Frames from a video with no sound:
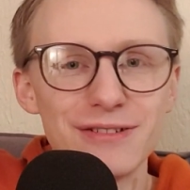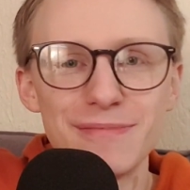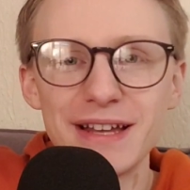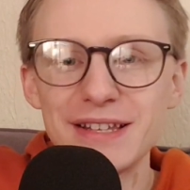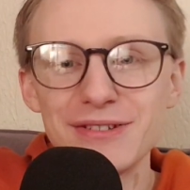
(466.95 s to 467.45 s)

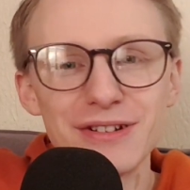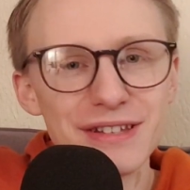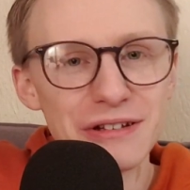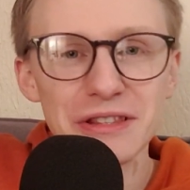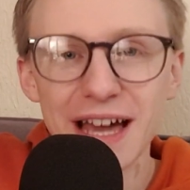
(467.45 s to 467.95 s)
albeit it's not,
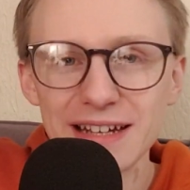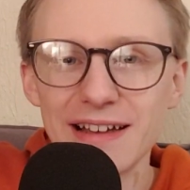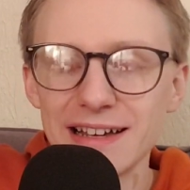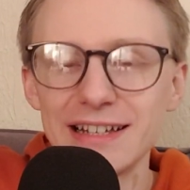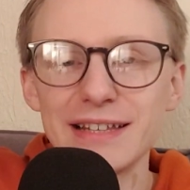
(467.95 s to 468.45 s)
doesn't look that
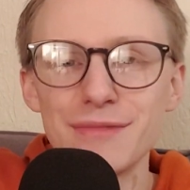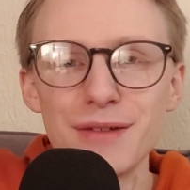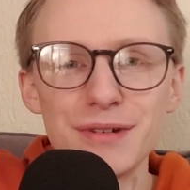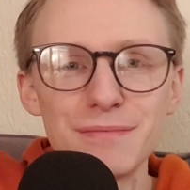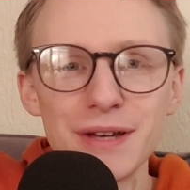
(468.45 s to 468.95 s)
likely at the
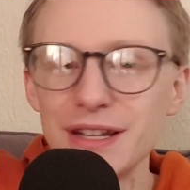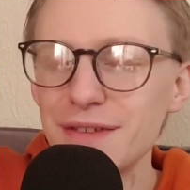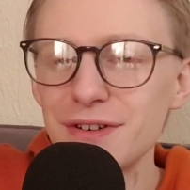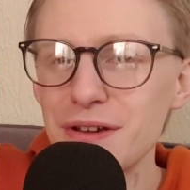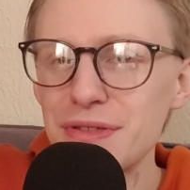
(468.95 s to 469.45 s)
moment, but you
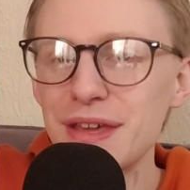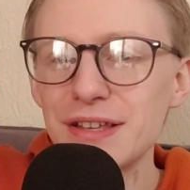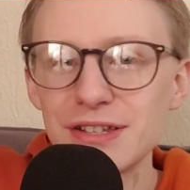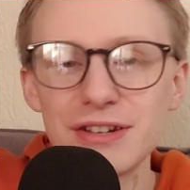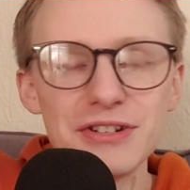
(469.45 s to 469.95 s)
never know,
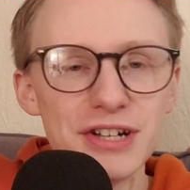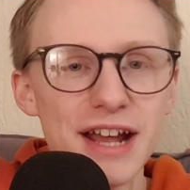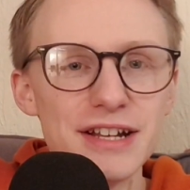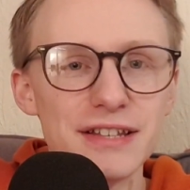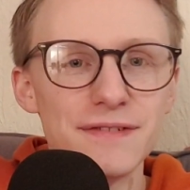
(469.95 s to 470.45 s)
things could
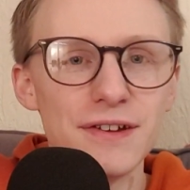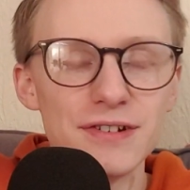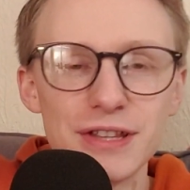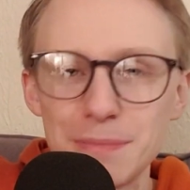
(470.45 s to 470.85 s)
change in the future.